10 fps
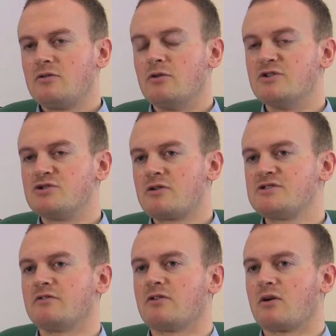The
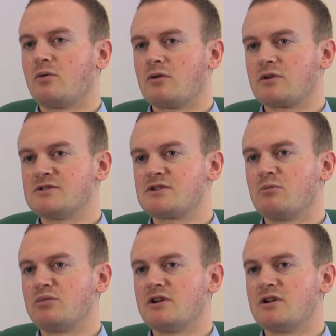majority of our work is
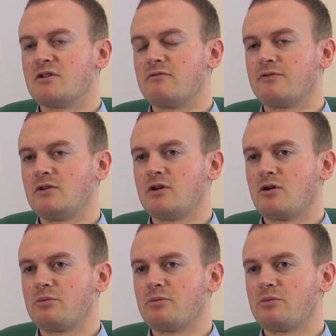completed in fully